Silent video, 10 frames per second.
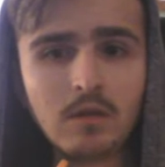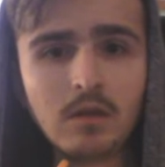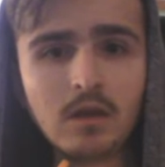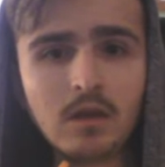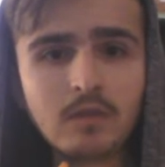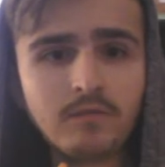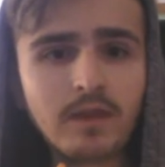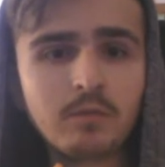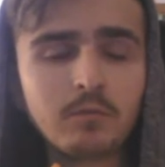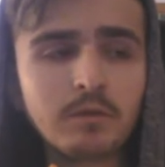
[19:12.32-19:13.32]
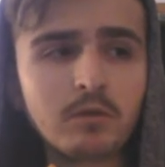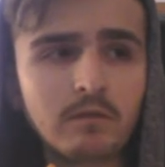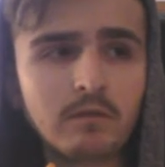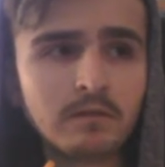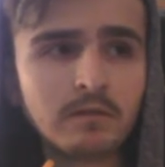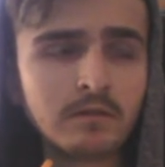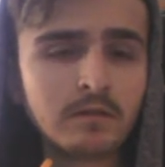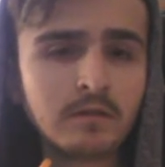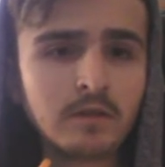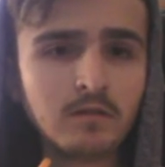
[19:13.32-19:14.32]
So with me,
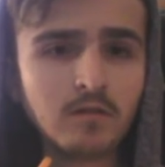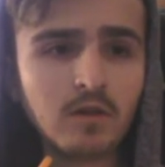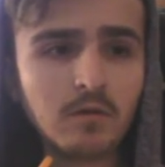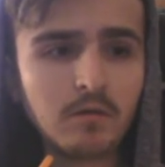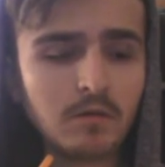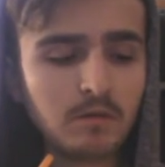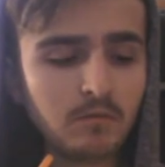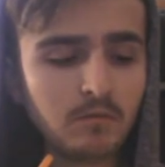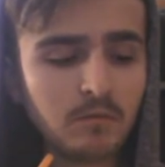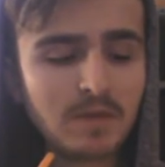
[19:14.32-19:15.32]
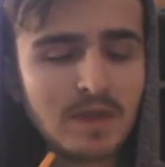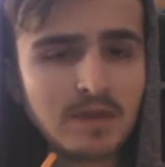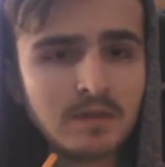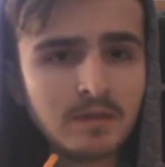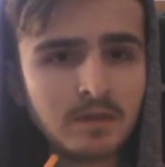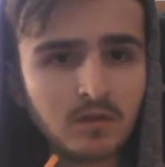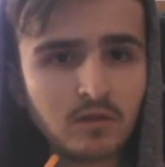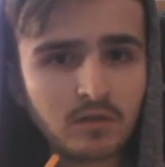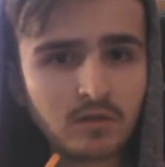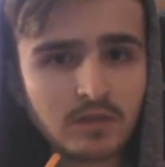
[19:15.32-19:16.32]
because of the nature of the condition, that the
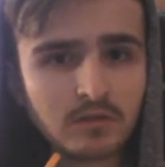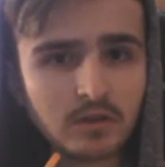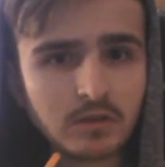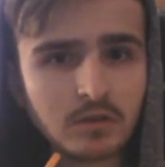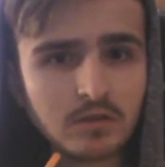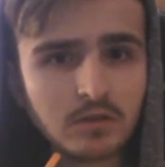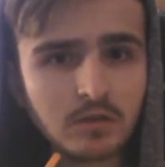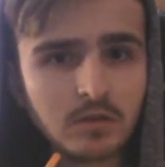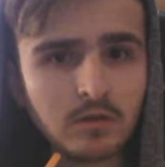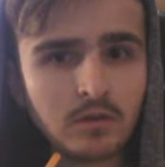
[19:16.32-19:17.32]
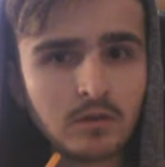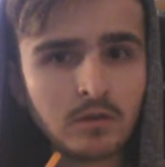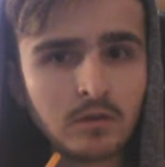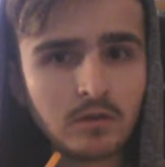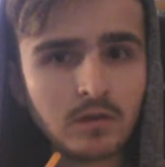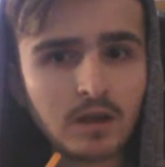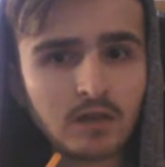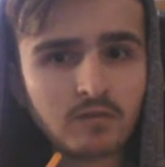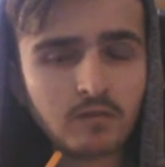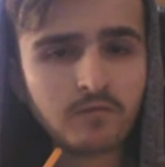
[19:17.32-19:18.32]
lungs don't fill up entirely with air and
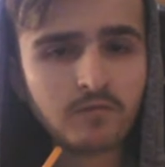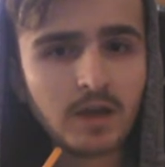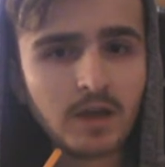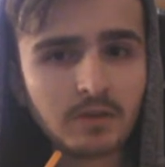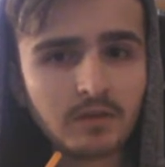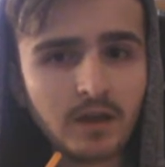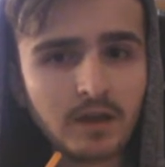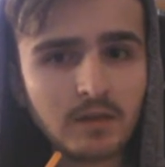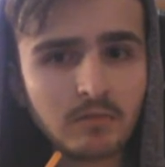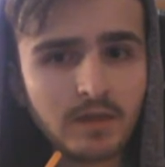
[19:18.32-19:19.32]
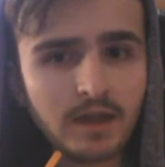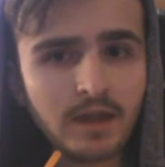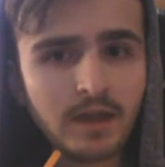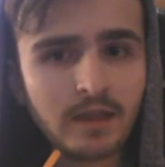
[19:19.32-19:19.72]
then, yeah, you breathe in and out.